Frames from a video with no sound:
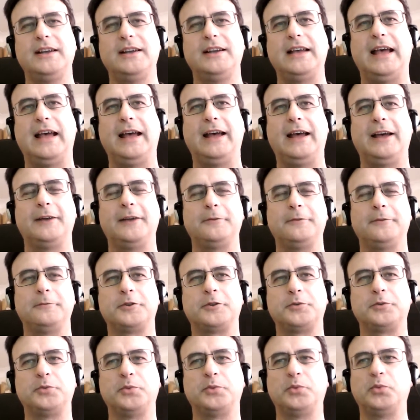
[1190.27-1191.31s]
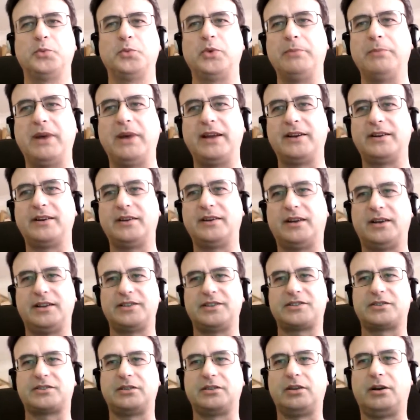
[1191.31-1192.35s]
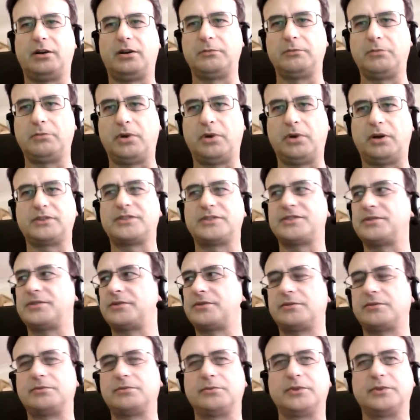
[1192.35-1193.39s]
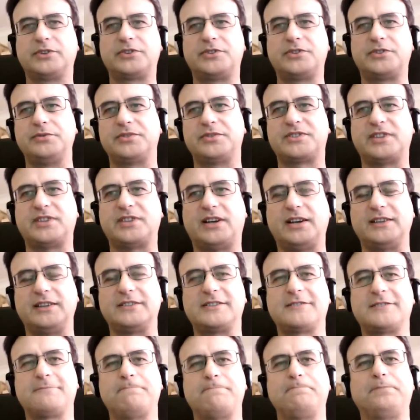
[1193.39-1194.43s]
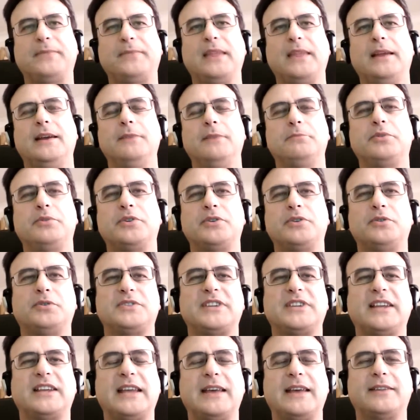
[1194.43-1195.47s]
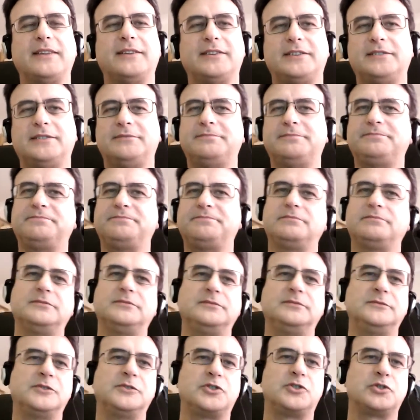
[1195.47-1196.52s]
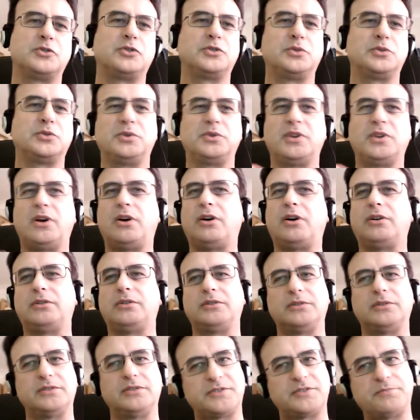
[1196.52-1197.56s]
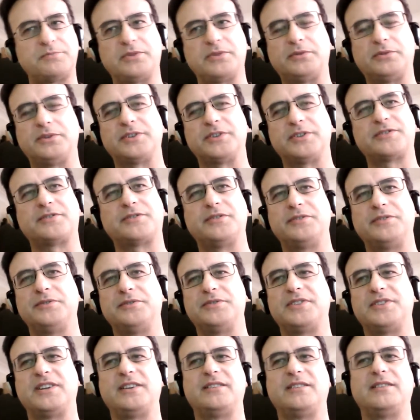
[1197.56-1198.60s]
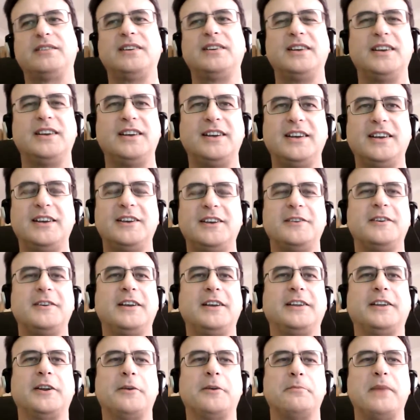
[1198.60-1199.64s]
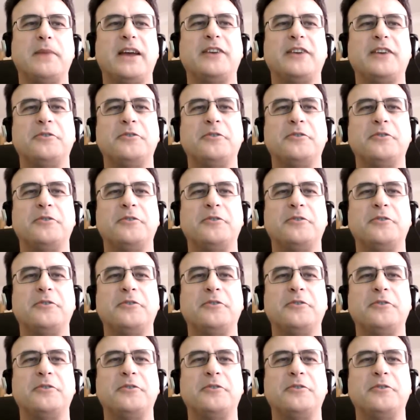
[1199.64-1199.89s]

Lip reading: and we made a nice long box with two sides. Put it all together, drilled all the holes, put all the screws in. Made it